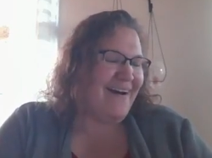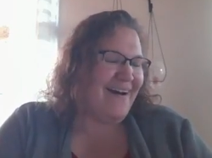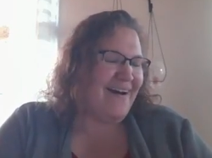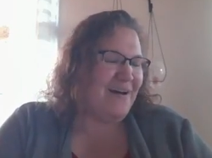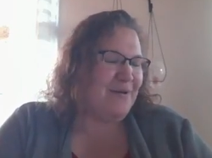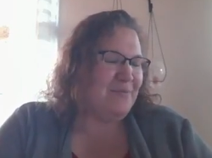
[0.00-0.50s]

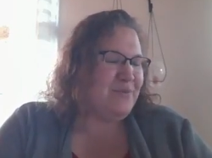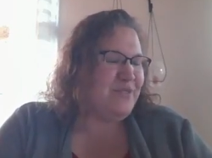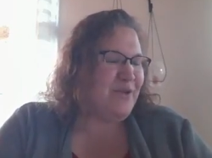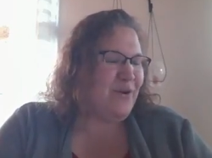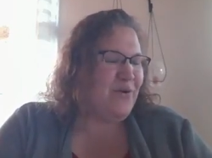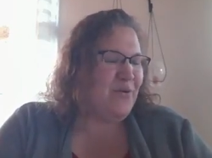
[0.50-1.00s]
Um,
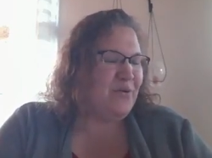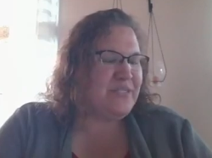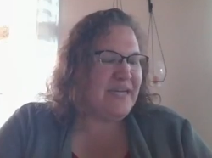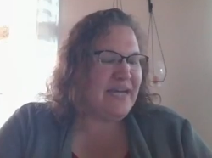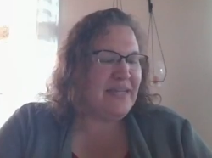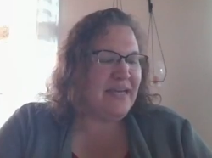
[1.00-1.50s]

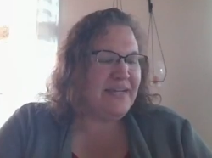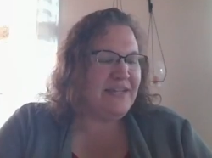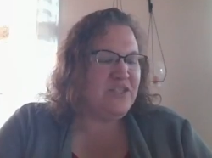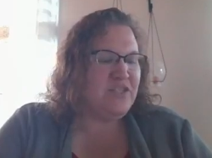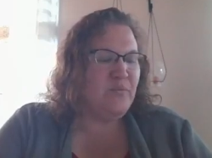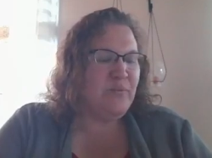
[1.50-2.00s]
so
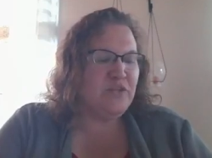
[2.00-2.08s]
deadlines to